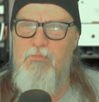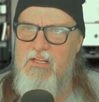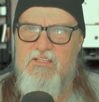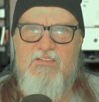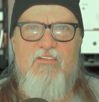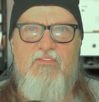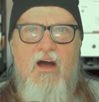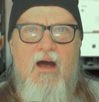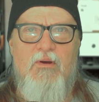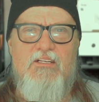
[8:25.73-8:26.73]
Please leave
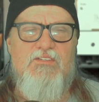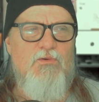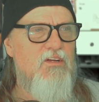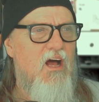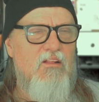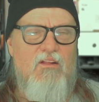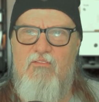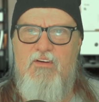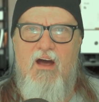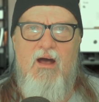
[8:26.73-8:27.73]
comments. I
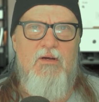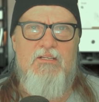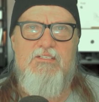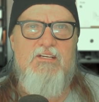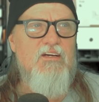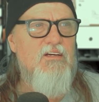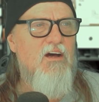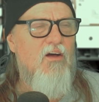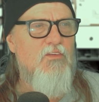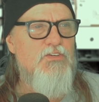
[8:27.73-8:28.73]
love comments
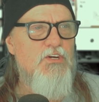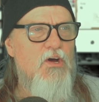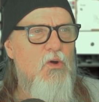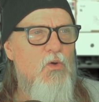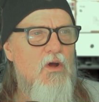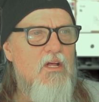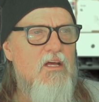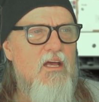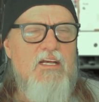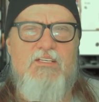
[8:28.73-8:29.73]
on the show.
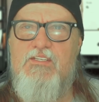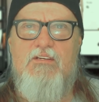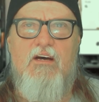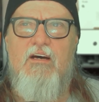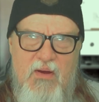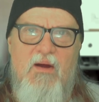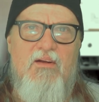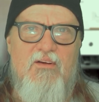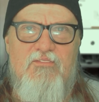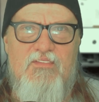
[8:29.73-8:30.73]
It's
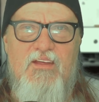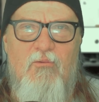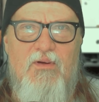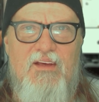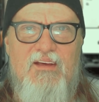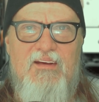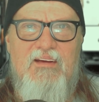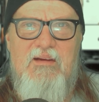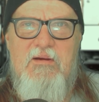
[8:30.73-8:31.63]
imperative that we